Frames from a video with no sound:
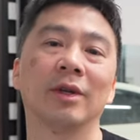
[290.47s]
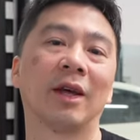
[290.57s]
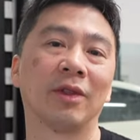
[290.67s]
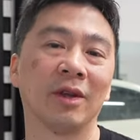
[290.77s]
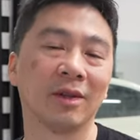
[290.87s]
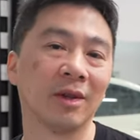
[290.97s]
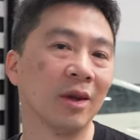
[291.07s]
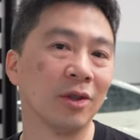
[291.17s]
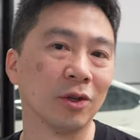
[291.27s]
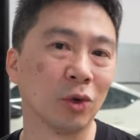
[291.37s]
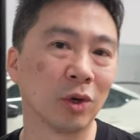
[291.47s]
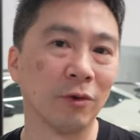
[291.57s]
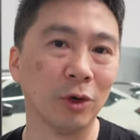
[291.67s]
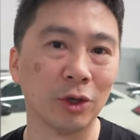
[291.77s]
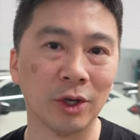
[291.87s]
nothing's, there's no
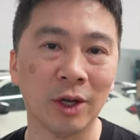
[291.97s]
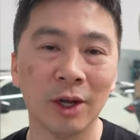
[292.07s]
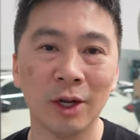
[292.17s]
confusion.